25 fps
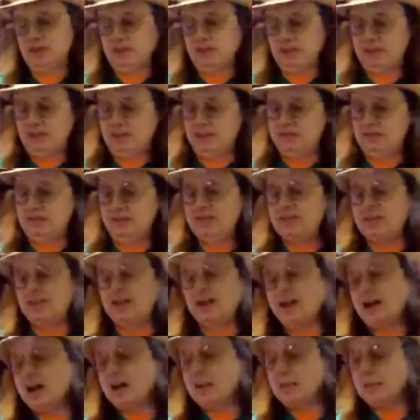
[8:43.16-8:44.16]
I've seen a
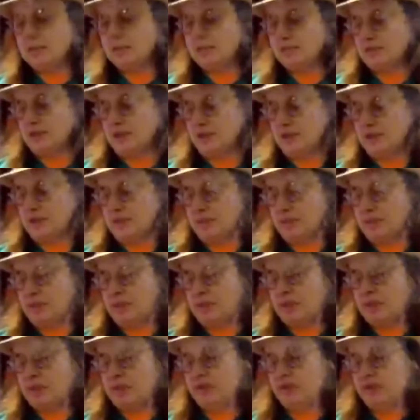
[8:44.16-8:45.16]
couple of
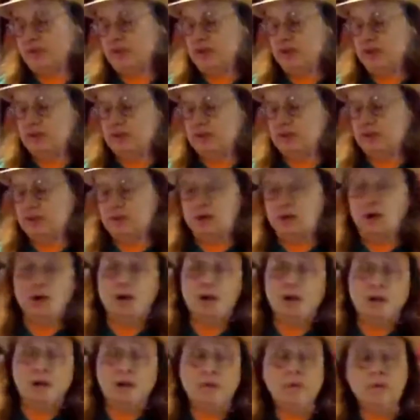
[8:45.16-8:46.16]
recipes that go,
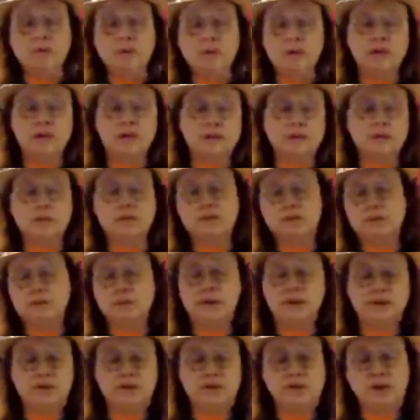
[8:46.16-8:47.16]
oh, we're not going to use
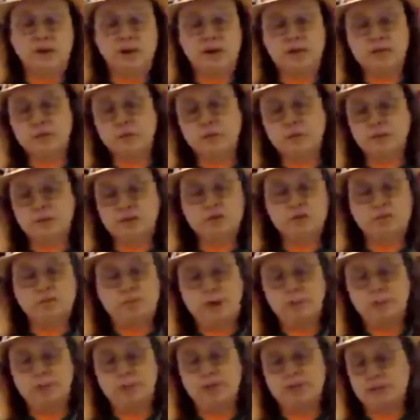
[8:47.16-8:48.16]
Peychaud's. We're going to
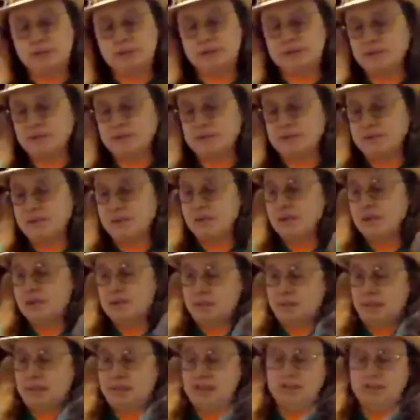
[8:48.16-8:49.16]
swap out this.
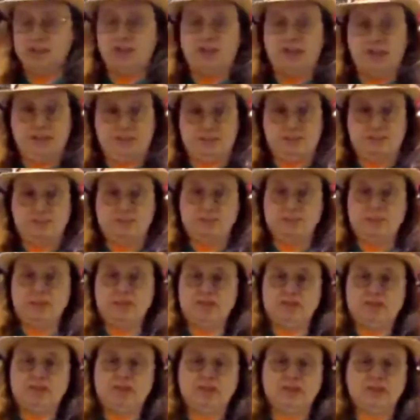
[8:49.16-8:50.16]

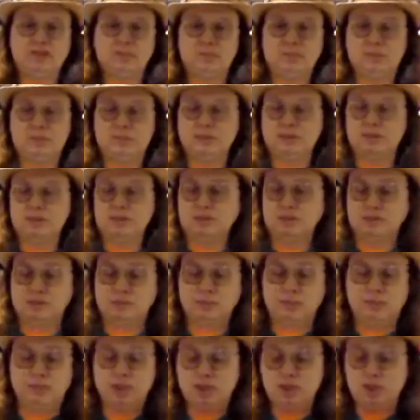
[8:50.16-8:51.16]
Peychaud's bitters or
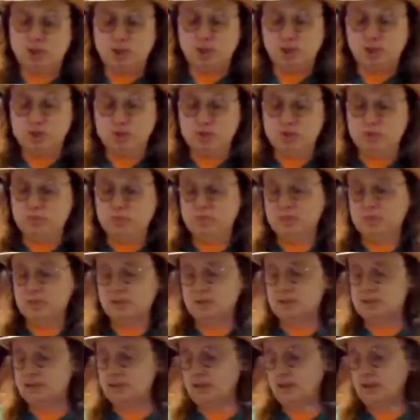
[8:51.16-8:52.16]
Peychaud's
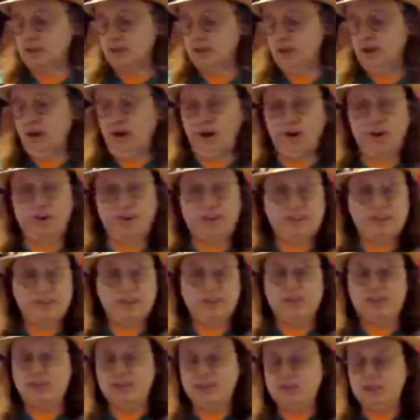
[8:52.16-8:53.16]
bitters are the
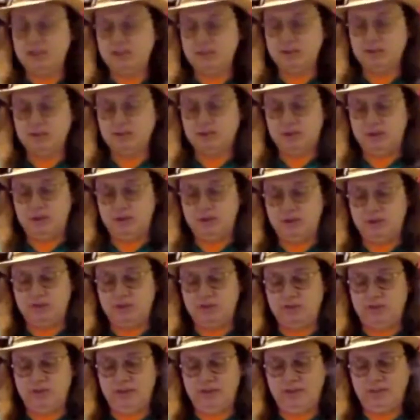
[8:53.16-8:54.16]
key to a good
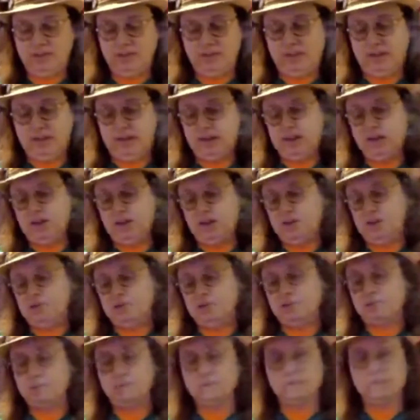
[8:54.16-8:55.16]
Sazerac, and you're
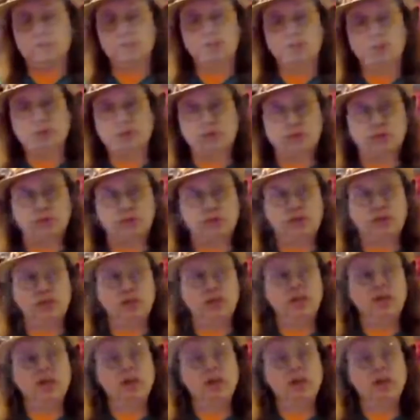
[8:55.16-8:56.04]
going to go 3-4